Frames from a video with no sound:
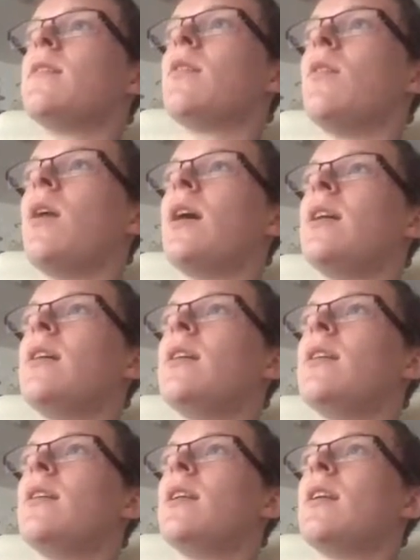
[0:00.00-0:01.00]
so I,
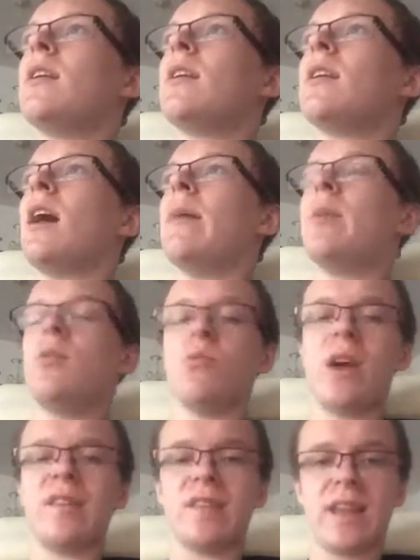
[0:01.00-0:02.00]
I'm a
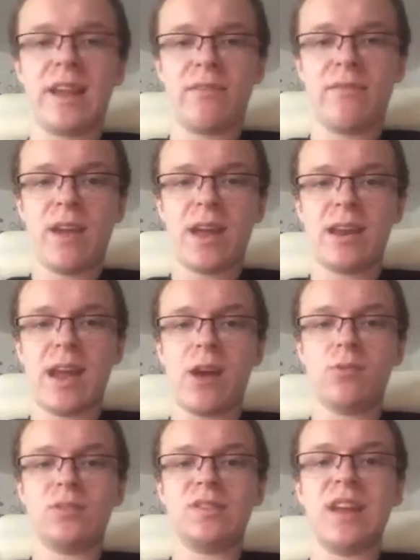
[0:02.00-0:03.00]
wrestling fan
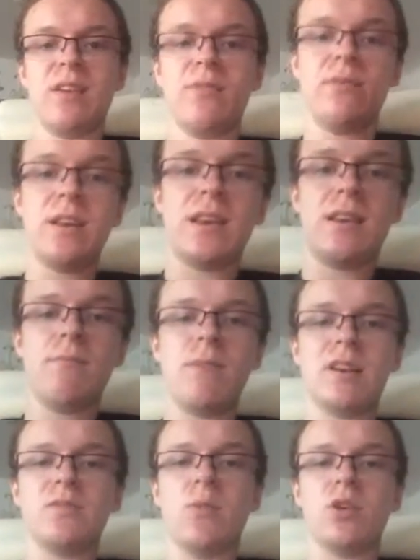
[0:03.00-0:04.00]
now instead of a
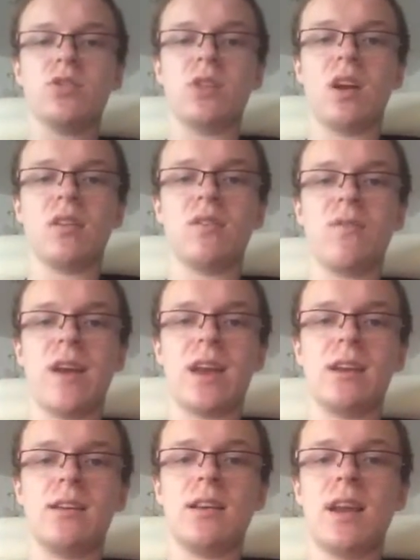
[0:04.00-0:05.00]
mixed martial arts
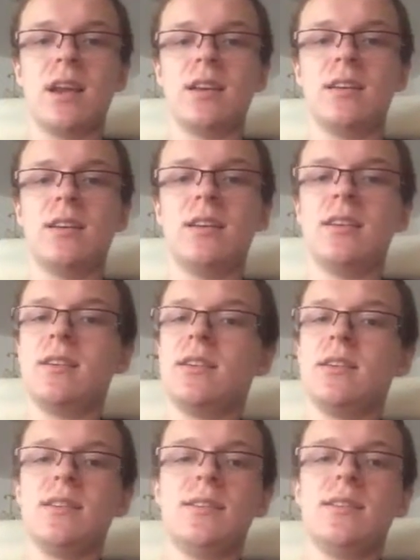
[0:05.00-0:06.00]
fan, and
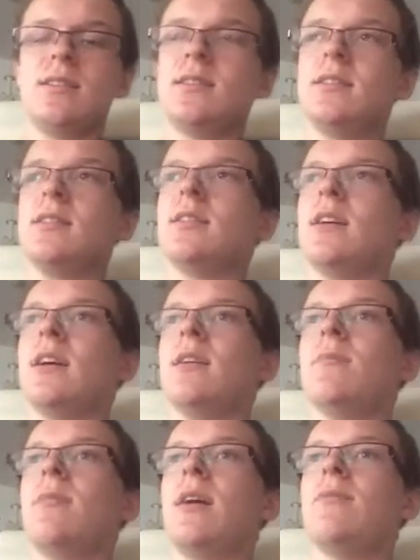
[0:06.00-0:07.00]

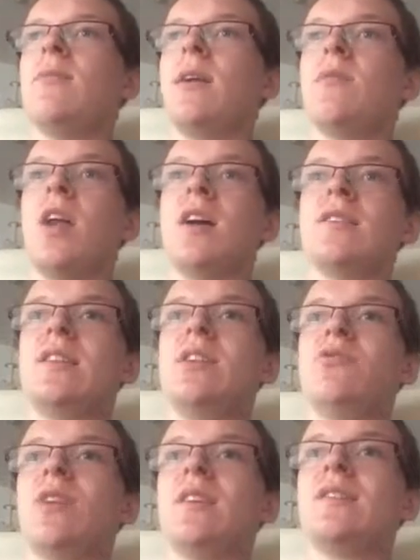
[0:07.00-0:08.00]
um, I've I've lost
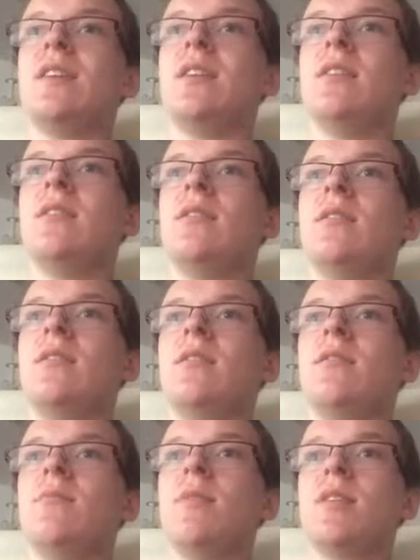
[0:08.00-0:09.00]
interest in
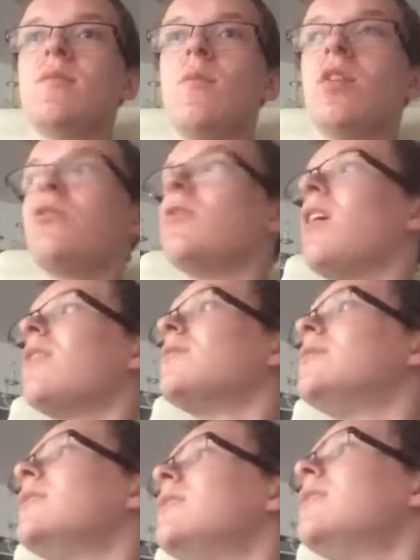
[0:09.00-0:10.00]
mixed martial
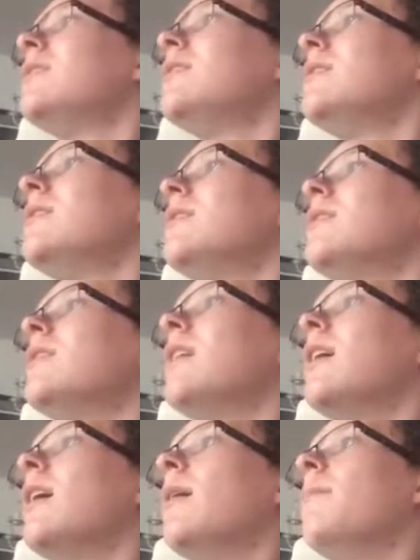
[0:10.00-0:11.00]
arts.
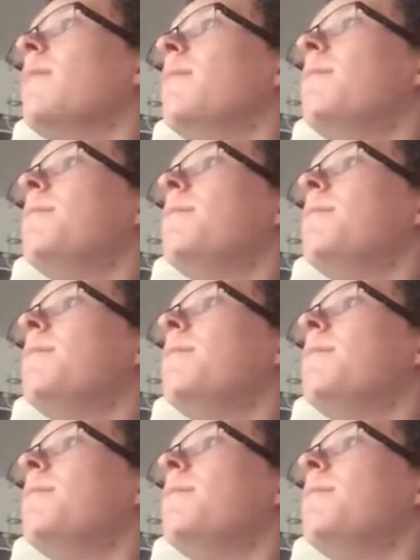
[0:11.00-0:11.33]
Um,